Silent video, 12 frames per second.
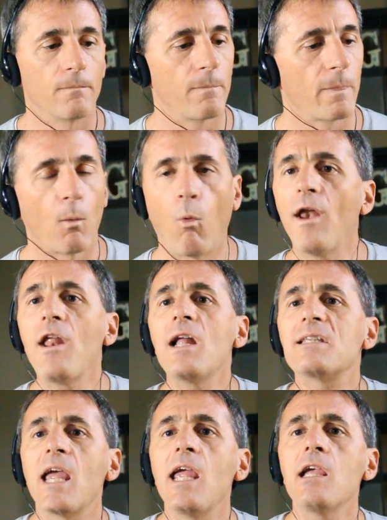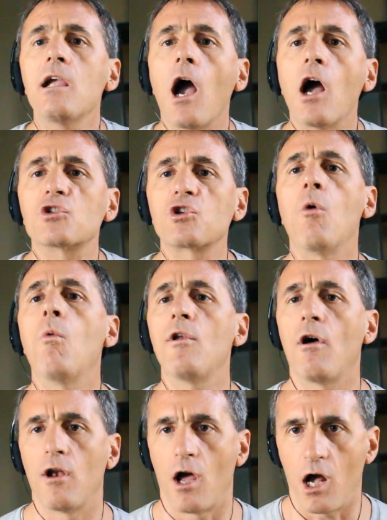Why not take someone
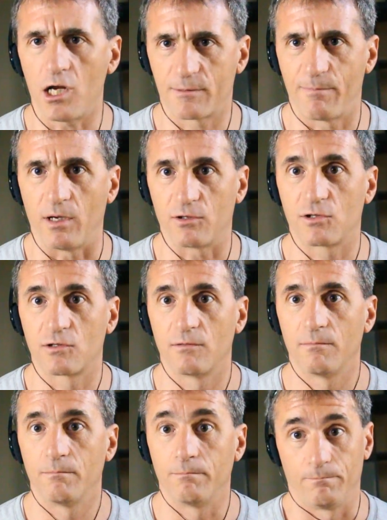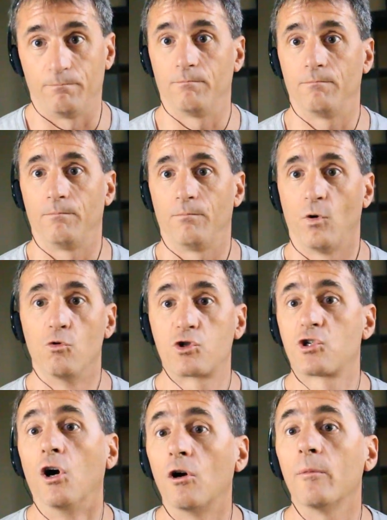on hospice who's
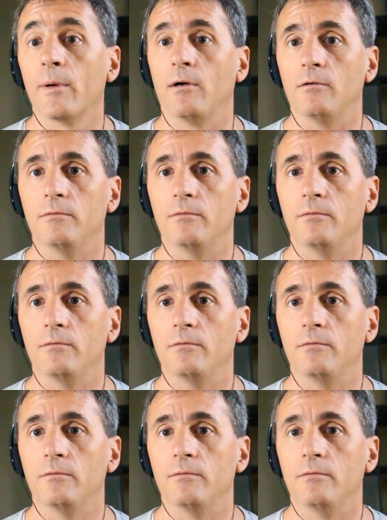terminal?